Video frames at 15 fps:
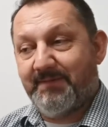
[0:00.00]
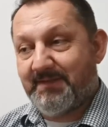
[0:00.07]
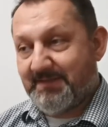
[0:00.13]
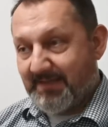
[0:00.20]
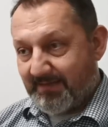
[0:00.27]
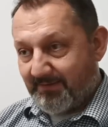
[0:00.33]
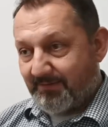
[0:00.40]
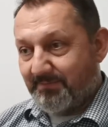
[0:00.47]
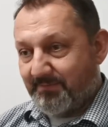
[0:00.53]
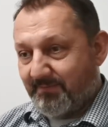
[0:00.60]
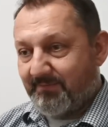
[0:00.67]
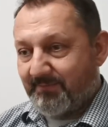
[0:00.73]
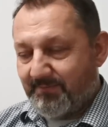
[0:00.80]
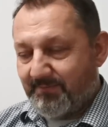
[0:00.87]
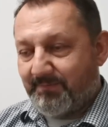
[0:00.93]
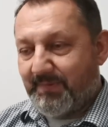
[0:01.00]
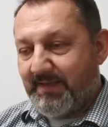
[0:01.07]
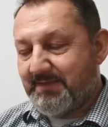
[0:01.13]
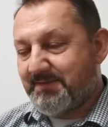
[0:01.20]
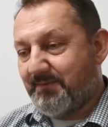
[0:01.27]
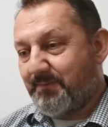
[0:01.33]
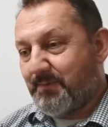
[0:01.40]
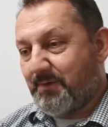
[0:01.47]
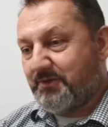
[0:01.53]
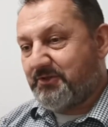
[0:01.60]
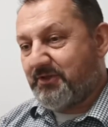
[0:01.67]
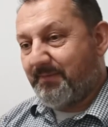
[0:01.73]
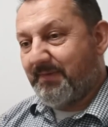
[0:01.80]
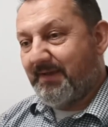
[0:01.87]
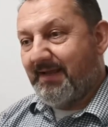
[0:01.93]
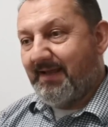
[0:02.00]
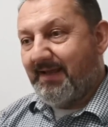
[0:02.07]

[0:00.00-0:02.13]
the second place of worship,